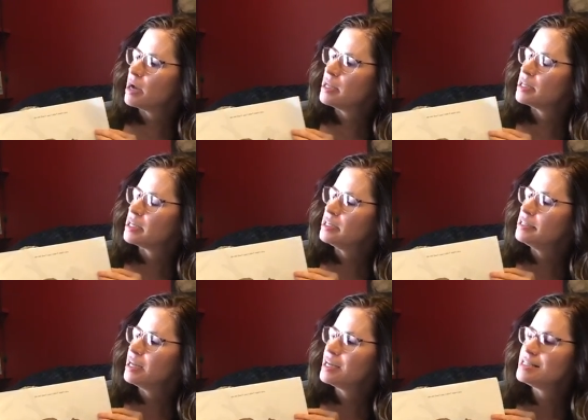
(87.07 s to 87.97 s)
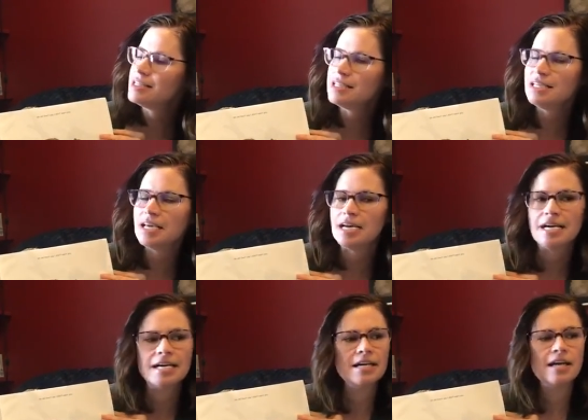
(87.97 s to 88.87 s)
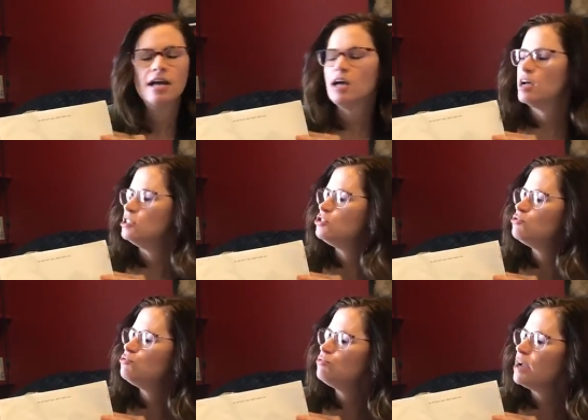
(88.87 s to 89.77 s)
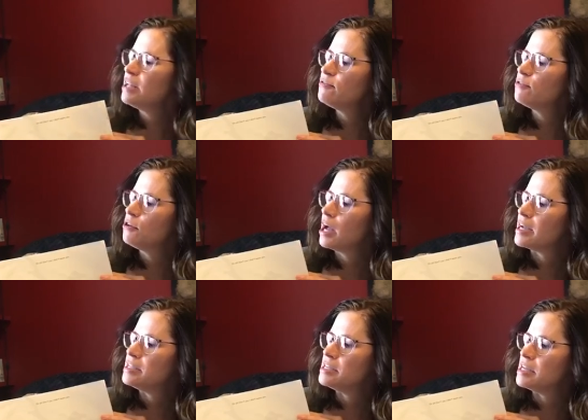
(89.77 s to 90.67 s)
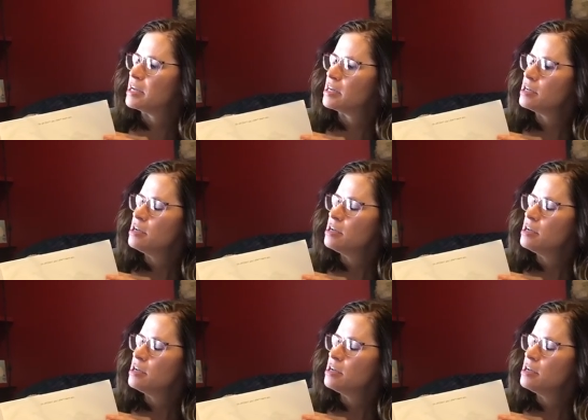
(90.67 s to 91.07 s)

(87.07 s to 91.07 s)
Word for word: might get an idea, a dreadful idea,